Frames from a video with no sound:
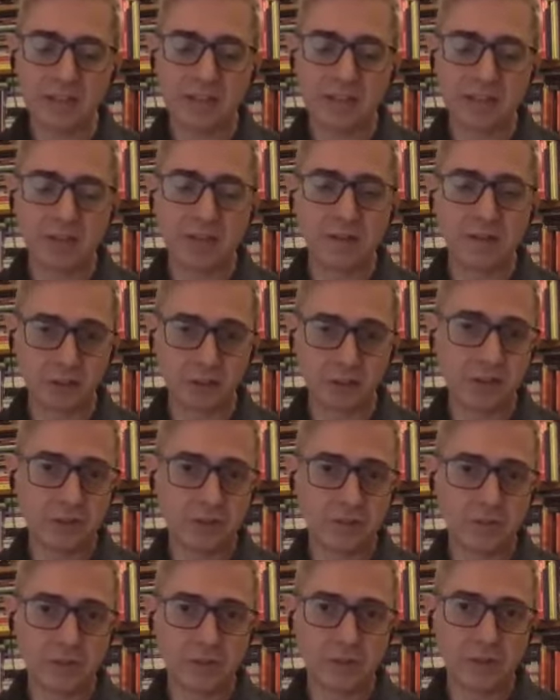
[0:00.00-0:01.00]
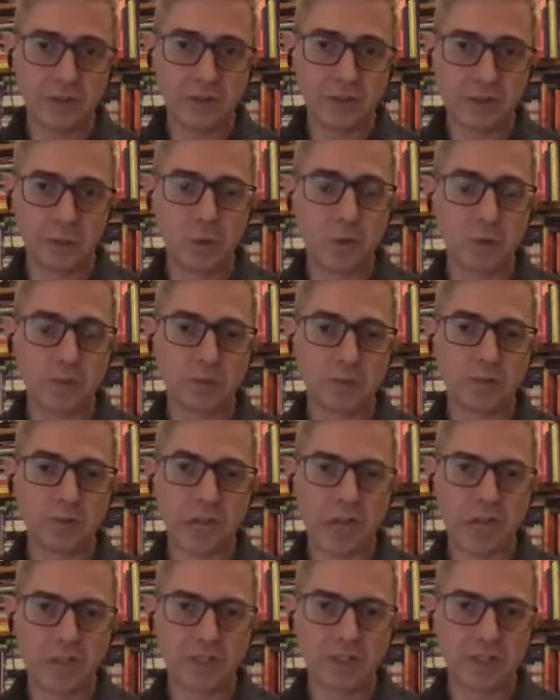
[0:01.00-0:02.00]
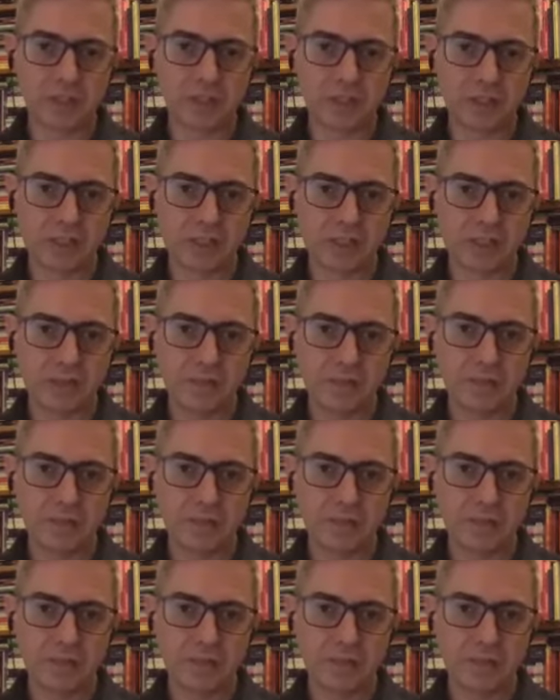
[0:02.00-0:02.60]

a lot of small productions,